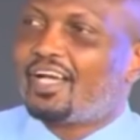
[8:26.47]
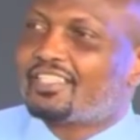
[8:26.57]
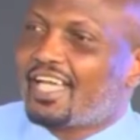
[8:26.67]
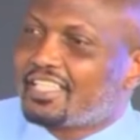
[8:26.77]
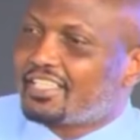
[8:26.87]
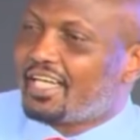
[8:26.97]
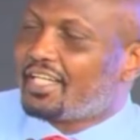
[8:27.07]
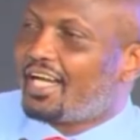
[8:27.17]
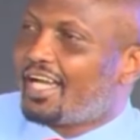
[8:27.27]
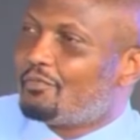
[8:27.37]
santi
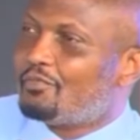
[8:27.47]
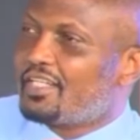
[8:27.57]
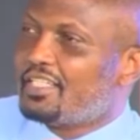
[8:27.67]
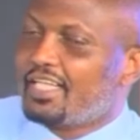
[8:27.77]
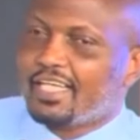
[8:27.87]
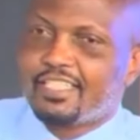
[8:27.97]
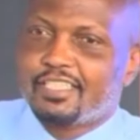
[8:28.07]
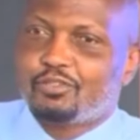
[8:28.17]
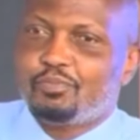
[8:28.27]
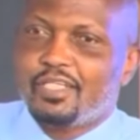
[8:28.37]
sana. I am very
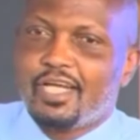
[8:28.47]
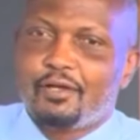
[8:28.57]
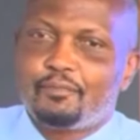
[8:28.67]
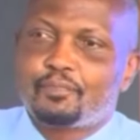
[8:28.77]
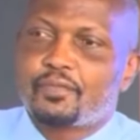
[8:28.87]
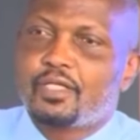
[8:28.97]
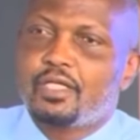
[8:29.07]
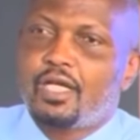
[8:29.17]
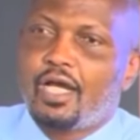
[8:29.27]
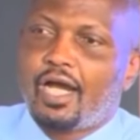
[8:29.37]
delighted to be here
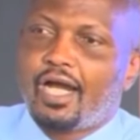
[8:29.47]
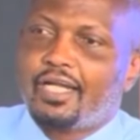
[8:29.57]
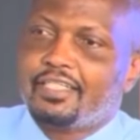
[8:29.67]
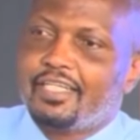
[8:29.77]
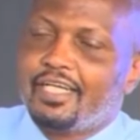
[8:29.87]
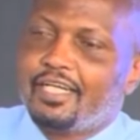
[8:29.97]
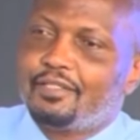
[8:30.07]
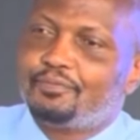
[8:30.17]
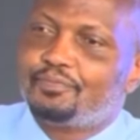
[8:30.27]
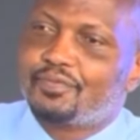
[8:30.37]
and uh,
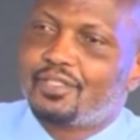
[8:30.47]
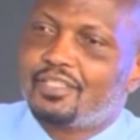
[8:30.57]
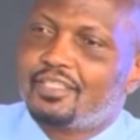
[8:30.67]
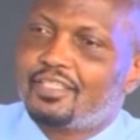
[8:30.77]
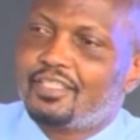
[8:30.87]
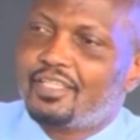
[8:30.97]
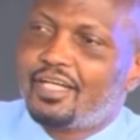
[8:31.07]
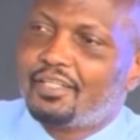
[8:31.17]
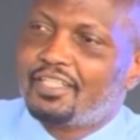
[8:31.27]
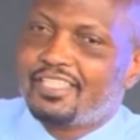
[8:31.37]

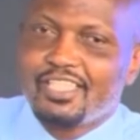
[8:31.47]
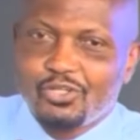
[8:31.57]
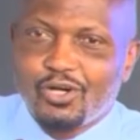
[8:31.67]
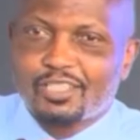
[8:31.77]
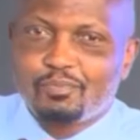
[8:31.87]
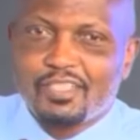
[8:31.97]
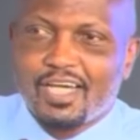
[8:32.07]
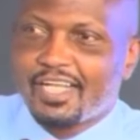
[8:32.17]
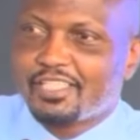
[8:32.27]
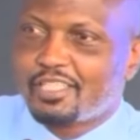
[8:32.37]
the CEO has been
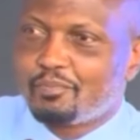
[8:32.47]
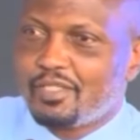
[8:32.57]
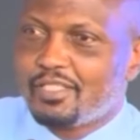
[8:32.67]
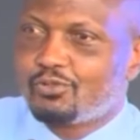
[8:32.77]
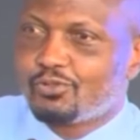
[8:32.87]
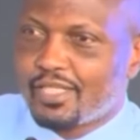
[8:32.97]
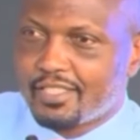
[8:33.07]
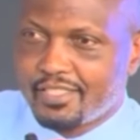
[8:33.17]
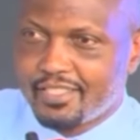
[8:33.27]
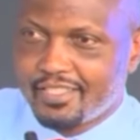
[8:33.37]
harassing me,
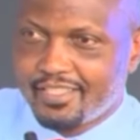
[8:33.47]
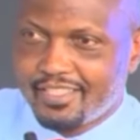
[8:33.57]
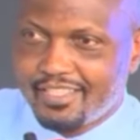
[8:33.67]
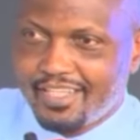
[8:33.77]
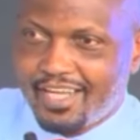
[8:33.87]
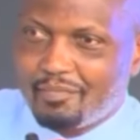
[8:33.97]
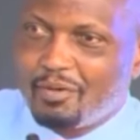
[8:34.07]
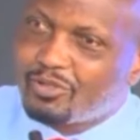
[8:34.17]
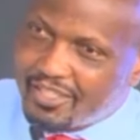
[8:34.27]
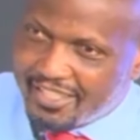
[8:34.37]
Susan,
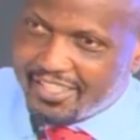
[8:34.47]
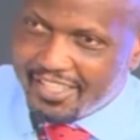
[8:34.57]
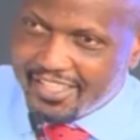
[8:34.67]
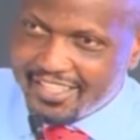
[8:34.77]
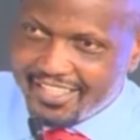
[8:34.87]
about this day.